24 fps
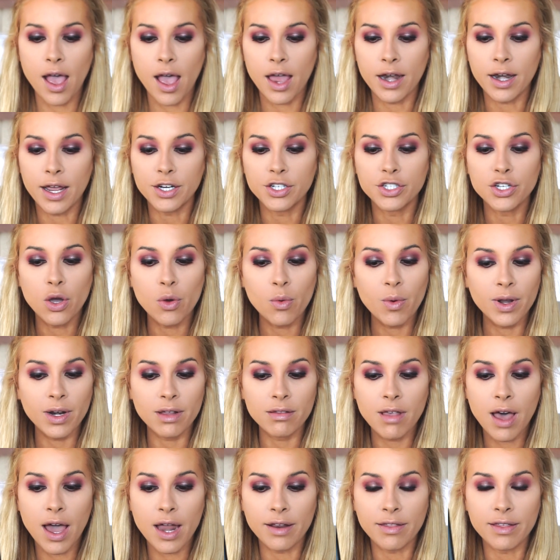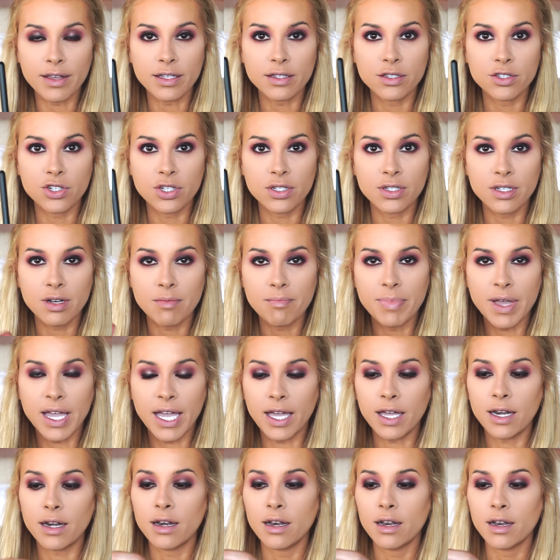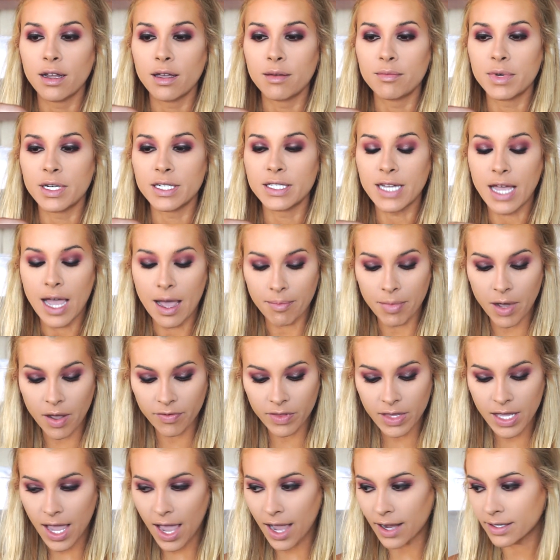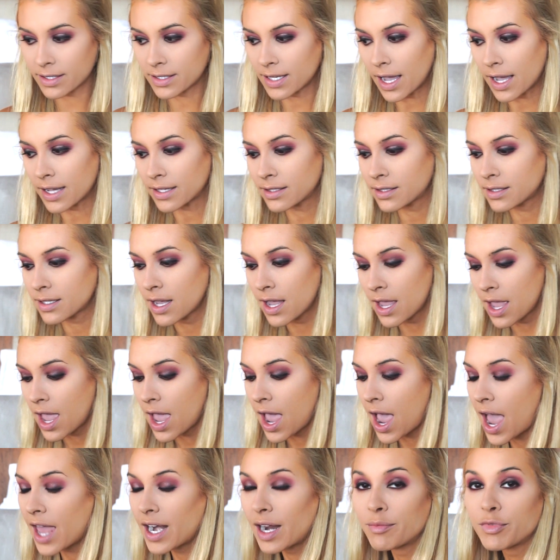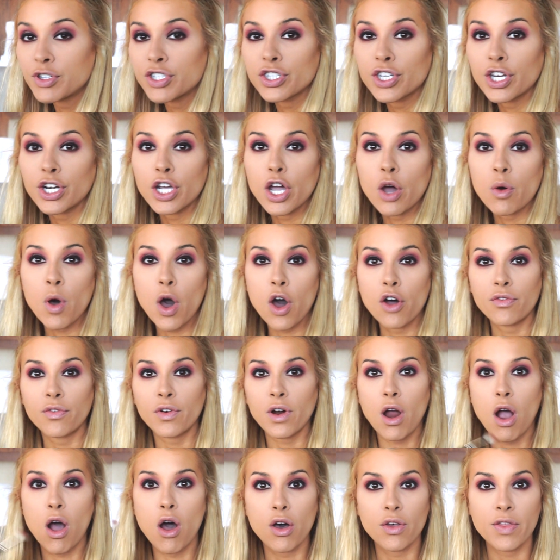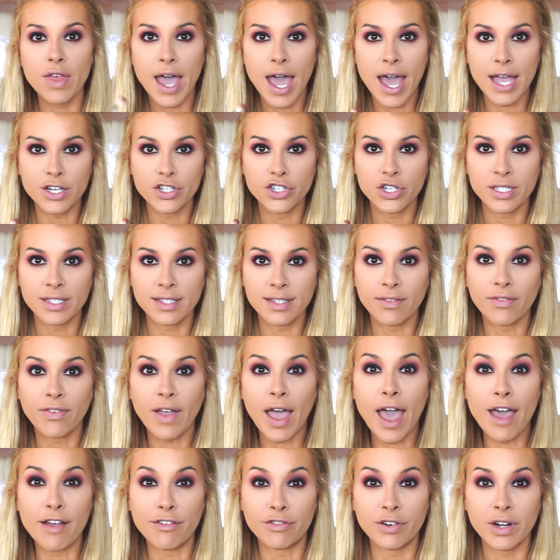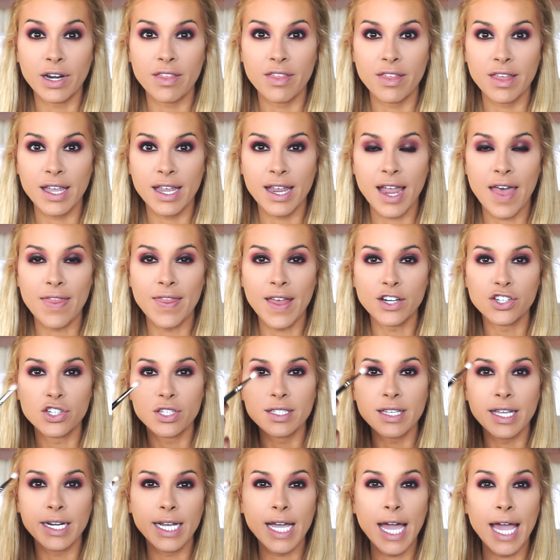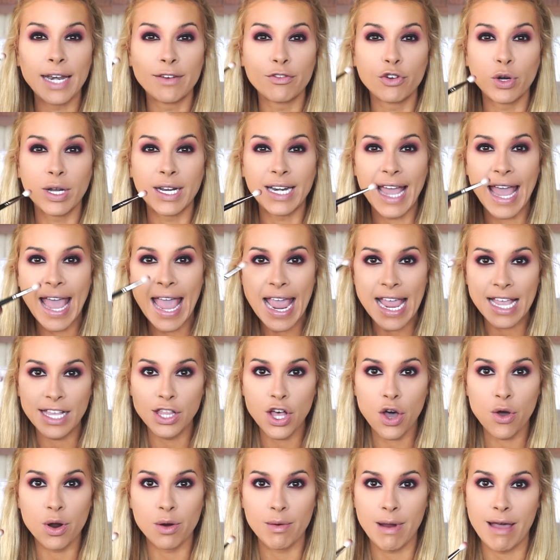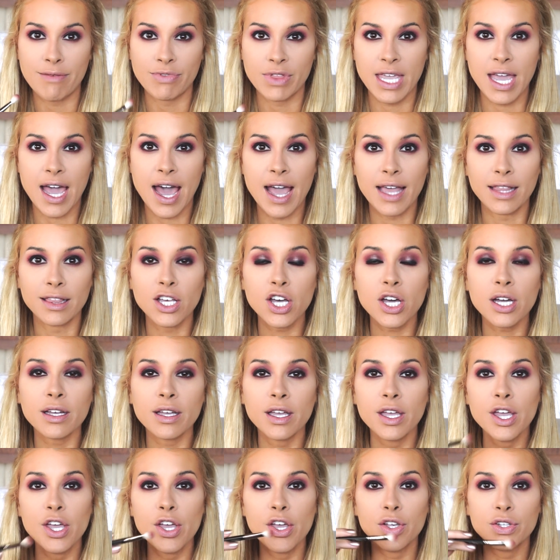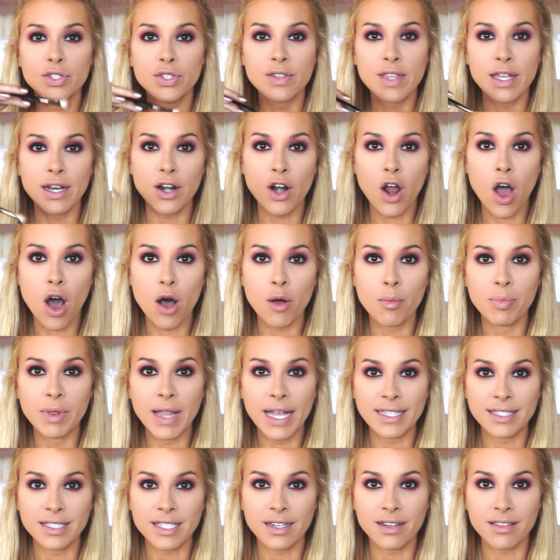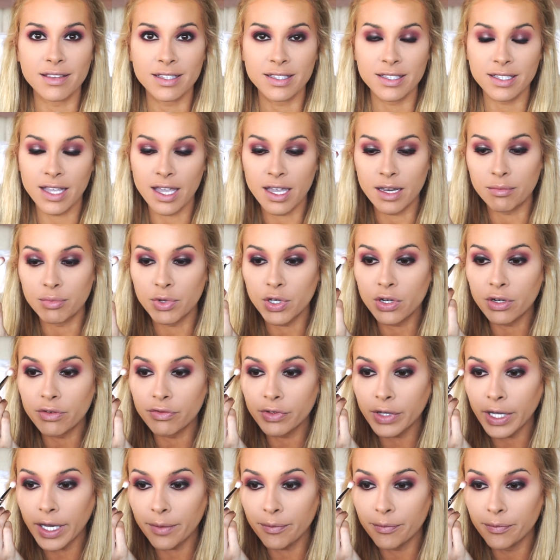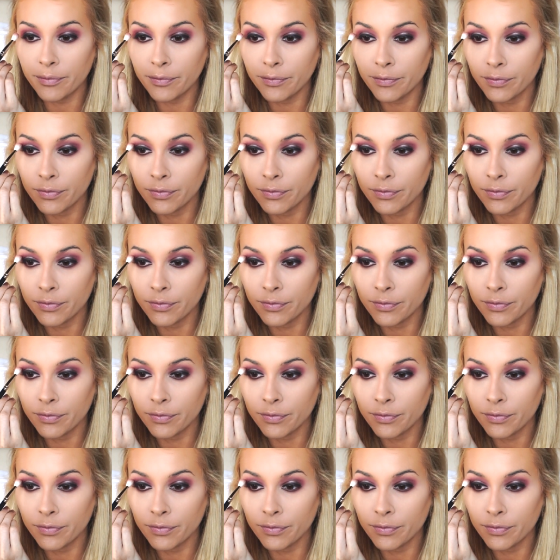And I don't want a lot of this, just a bit. I'm gonna tap off the excess. And I'm just gonna go over all the edges of everything, and that's just gonna kind of create a halo around the eye look so that it all blends into the skin beautifully.